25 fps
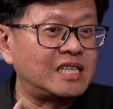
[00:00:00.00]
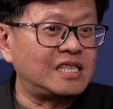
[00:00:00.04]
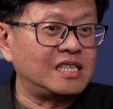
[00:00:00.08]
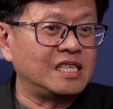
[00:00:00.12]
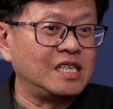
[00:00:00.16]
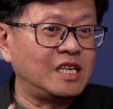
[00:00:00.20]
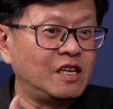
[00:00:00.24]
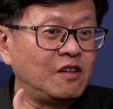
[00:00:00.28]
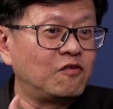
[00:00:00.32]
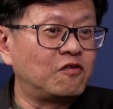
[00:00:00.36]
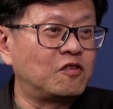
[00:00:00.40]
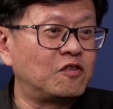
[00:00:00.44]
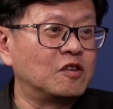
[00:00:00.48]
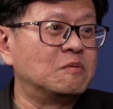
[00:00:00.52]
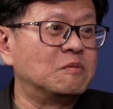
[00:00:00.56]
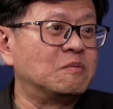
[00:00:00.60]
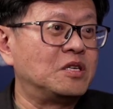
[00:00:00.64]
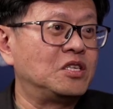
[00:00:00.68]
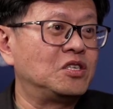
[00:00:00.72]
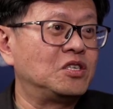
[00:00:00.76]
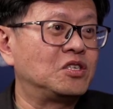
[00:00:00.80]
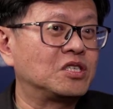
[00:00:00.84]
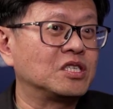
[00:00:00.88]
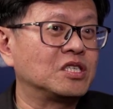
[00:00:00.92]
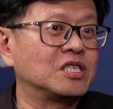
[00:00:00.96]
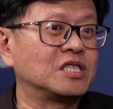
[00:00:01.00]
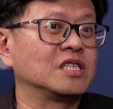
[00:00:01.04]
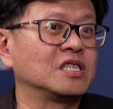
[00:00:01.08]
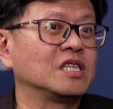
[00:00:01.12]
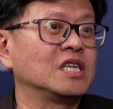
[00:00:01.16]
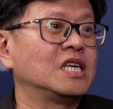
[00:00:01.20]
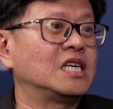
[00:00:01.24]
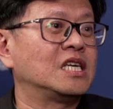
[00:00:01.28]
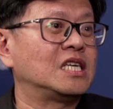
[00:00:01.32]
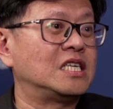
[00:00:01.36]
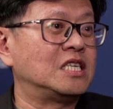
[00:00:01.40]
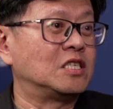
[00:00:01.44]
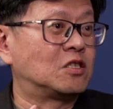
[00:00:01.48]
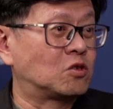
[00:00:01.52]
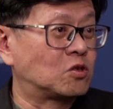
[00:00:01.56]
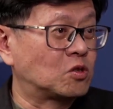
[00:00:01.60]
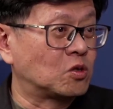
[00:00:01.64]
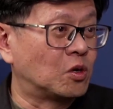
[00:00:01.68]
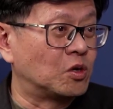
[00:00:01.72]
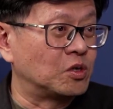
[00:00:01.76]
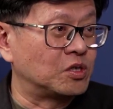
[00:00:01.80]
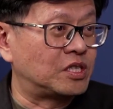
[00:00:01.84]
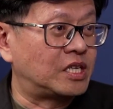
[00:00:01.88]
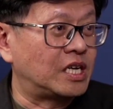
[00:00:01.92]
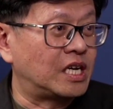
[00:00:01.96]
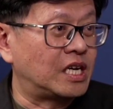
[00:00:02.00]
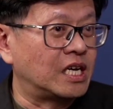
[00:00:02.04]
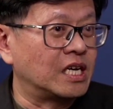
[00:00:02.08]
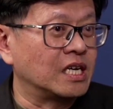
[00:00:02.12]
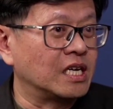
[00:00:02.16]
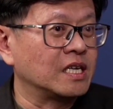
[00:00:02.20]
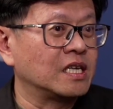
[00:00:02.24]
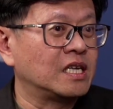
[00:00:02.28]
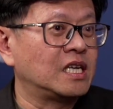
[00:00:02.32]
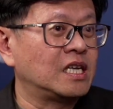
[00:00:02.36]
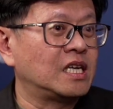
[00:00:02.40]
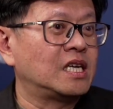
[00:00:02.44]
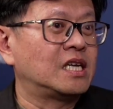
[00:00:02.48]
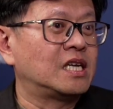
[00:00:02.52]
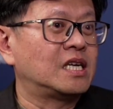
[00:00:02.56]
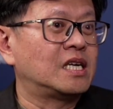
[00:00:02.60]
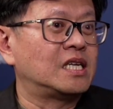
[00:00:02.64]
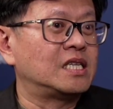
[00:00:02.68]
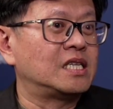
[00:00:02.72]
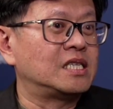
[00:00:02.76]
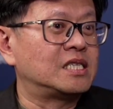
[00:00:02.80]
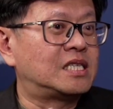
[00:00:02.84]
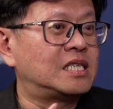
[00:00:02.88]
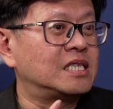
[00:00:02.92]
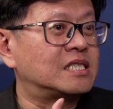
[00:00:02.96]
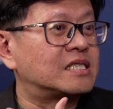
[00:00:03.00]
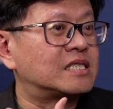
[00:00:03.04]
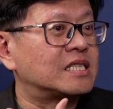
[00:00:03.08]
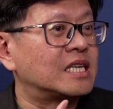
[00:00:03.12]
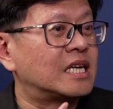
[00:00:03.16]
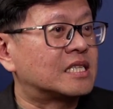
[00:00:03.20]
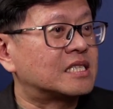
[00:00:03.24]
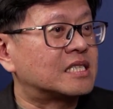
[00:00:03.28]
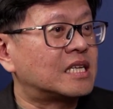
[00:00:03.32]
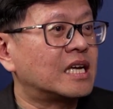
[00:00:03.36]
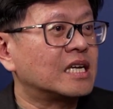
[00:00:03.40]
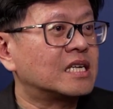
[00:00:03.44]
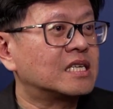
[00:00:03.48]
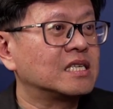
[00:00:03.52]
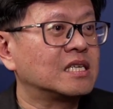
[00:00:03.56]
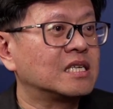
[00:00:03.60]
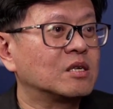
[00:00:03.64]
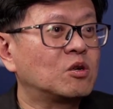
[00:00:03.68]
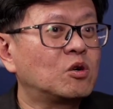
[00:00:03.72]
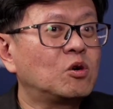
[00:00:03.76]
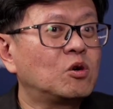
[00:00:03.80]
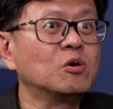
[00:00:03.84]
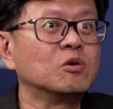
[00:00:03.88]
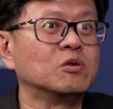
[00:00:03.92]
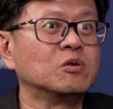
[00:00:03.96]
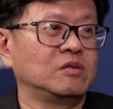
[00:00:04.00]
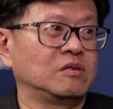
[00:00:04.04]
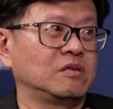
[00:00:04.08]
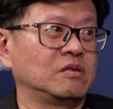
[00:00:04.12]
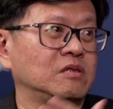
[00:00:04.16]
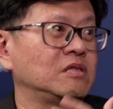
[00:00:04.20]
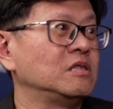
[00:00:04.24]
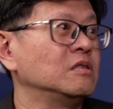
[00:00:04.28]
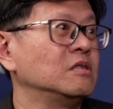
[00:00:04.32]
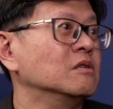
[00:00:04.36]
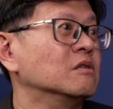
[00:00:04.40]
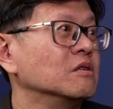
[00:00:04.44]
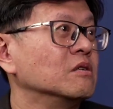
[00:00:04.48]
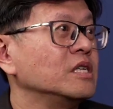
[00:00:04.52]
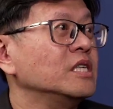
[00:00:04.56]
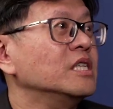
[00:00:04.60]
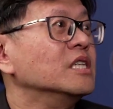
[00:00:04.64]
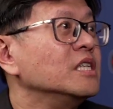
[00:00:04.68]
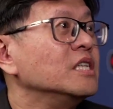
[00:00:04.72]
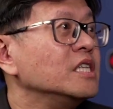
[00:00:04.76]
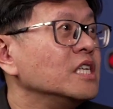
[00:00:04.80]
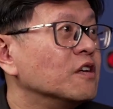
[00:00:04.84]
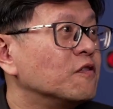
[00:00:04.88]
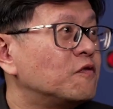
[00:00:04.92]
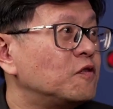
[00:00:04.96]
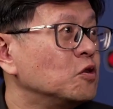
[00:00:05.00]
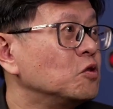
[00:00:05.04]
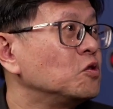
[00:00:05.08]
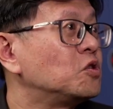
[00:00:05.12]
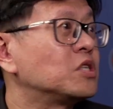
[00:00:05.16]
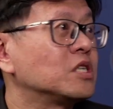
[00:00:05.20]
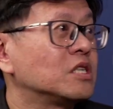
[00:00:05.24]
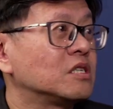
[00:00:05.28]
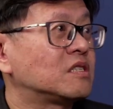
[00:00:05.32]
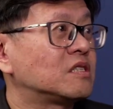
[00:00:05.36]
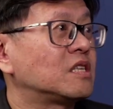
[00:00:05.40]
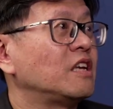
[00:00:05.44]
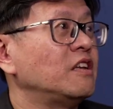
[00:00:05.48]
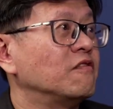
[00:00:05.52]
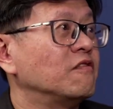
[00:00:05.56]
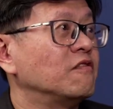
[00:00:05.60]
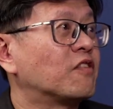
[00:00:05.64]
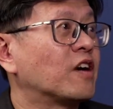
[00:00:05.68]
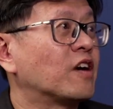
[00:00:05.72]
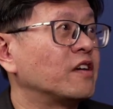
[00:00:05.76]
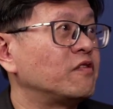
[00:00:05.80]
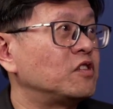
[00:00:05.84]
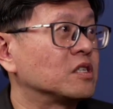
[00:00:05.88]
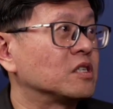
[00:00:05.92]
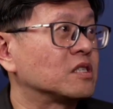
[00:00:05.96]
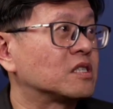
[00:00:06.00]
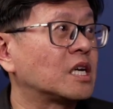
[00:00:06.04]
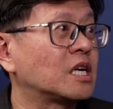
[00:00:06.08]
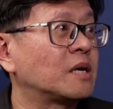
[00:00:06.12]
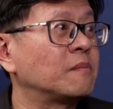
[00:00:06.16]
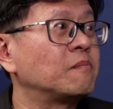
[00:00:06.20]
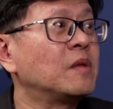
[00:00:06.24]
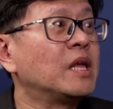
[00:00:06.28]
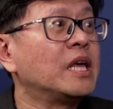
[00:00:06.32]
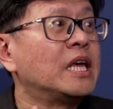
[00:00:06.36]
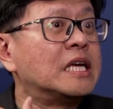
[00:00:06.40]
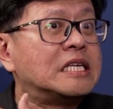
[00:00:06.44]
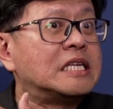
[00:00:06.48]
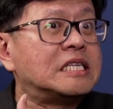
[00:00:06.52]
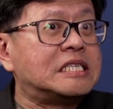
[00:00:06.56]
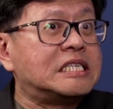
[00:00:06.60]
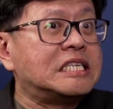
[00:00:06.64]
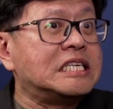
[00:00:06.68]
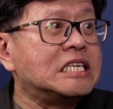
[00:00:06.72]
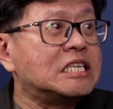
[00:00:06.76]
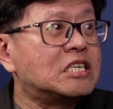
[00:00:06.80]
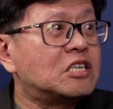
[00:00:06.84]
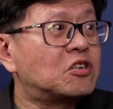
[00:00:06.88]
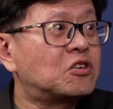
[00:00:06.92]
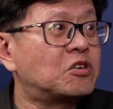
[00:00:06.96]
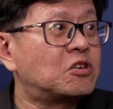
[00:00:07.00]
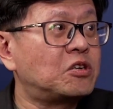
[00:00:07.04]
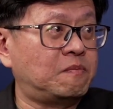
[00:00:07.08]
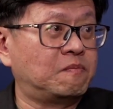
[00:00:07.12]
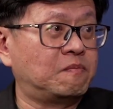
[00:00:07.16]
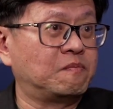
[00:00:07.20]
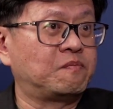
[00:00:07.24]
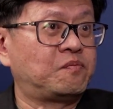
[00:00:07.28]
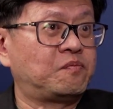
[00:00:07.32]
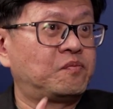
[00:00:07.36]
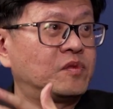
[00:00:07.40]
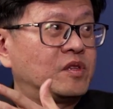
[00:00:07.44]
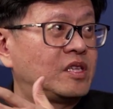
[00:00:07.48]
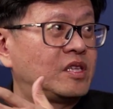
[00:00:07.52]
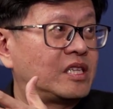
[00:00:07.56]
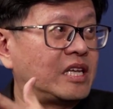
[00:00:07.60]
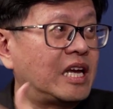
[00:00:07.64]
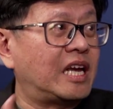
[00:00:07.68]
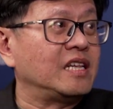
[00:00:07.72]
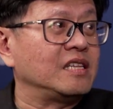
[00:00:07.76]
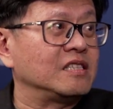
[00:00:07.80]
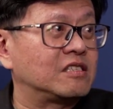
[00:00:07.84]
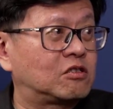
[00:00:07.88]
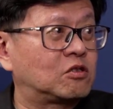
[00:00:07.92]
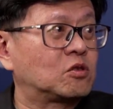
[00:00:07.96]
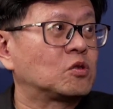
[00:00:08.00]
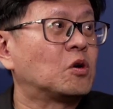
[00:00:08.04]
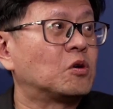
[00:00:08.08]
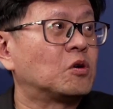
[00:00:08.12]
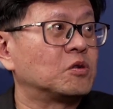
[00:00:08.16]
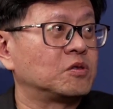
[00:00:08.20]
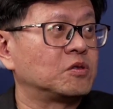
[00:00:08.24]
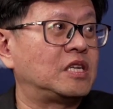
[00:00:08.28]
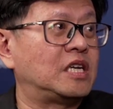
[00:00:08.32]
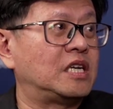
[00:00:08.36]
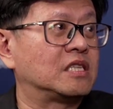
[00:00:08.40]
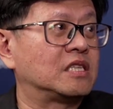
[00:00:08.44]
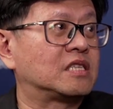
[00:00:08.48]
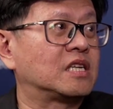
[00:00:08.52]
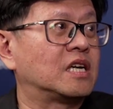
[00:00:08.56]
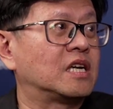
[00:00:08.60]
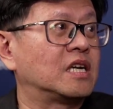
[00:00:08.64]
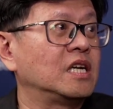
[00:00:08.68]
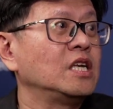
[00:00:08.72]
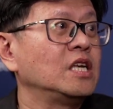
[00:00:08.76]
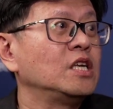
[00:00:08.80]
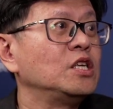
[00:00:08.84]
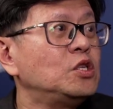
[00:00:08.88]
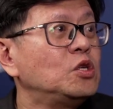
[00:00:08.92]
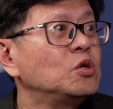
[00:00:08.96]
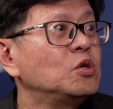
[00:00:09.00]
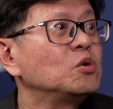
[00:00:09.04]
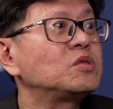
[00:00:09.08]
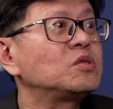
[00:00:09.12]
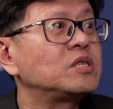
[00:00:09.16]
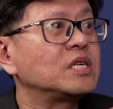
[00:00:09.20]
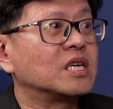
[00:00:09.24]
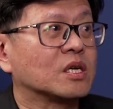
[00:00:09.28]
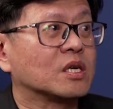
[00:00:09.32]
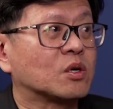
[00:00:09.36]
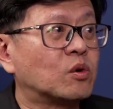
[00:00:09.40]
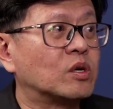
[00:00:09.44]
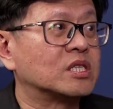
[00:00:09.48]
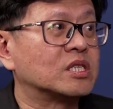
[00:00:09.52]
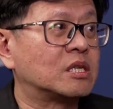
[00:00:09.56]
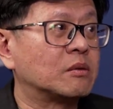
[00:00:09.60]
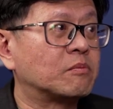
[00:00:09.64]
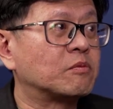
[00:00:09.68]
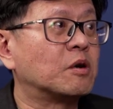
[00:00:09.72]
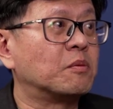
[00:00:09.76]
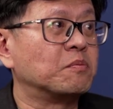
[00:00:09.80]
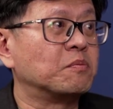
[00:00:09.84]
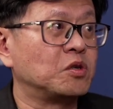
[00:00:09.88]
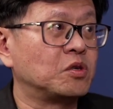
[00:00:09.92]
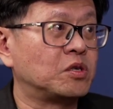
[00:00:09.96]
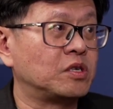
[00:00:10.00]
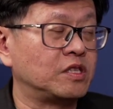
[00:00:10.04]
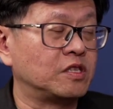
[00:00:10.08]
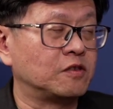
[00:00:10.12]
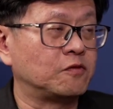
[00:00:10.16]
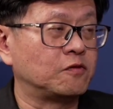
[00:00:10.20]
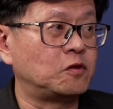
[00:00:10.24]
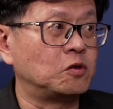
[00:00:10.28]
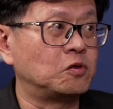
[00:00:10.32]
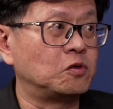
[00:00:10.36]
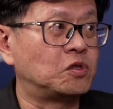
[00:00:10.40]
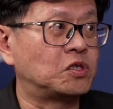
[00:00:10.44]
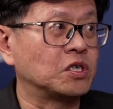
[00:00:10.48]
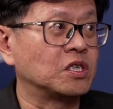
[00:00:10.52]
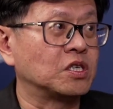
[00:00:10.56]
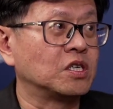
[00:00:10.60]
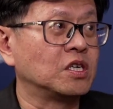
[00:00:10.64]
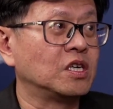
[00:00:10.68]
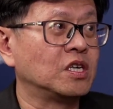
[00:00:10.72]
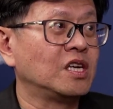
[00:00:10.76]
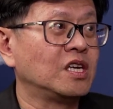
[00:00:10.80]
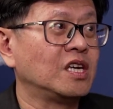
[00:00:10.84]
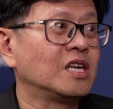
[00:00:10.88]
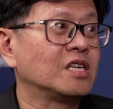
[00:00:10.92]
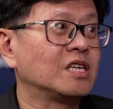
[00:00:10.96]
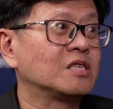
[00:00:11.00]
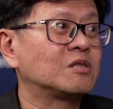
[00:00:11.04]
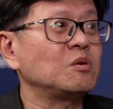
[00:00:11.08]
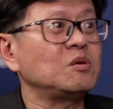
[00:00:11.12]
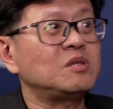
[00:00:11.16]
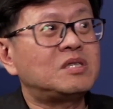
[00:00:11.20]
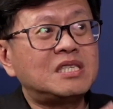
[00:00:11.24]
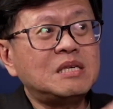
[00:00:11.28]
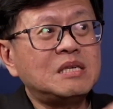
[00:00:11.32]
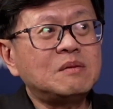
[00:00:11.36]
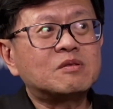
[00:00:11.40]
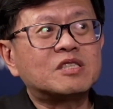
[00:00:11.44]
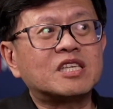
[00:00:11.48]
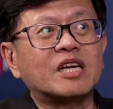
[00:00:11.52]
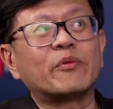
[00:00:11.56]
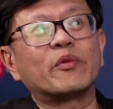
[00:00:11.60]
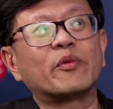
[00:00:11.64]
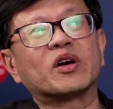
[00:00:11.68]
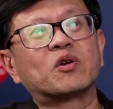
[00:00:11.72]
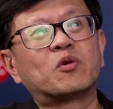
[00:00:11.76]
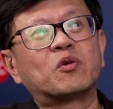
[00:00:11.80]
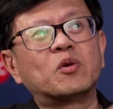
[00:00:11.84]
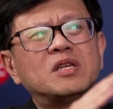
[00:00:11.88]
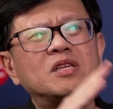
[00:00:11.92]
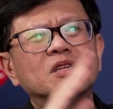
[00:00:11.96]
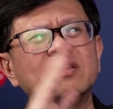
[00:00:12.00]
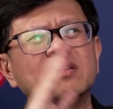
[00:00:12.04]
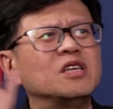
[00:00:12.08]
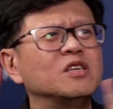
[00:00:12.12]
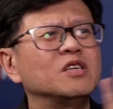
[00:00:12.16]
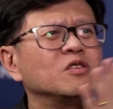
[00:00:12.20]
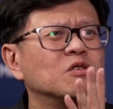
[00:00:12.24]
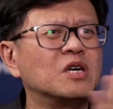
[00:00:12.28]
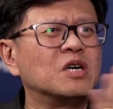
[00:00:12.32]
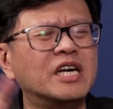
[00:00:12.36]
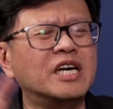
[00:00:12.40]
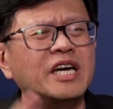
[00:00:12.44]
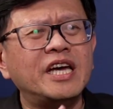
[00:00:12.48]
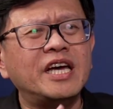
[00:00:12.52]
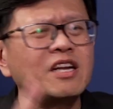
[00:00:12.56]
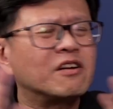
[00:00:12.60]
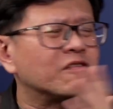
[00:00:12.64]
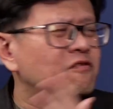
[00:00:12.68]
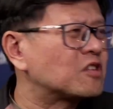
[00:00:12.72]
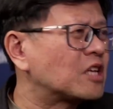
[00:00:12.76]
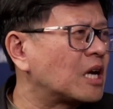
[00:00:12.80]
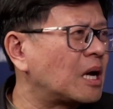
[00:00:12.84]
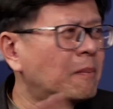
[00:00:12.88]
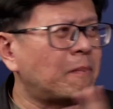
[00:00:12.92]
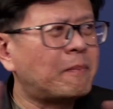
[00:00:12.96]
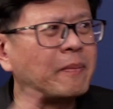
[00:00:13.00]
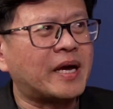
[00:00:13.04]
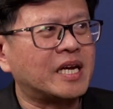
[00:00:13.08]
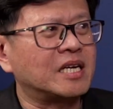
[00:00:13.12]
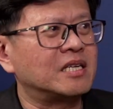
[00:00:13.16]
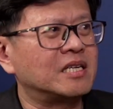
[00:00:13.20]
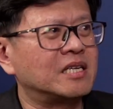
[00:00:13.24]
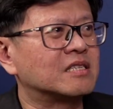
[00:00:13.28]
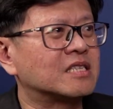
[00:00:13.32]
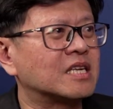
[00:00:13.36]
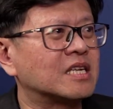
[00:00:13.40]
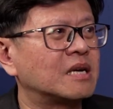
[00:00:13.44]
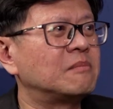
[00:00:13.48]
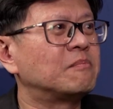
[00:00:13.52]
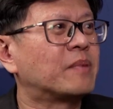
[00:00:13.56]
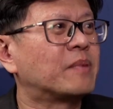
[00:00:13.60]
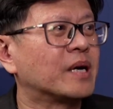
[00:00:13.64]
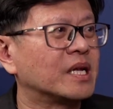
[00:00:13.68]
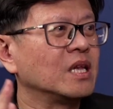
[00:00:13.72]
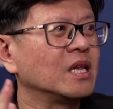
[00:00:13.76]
information is stored there, this attacker could, in the near future, say in 5 years' time, decrypt that stored data using a quantum computer in the future. So it seems like we're going, ahead of time, back in time. But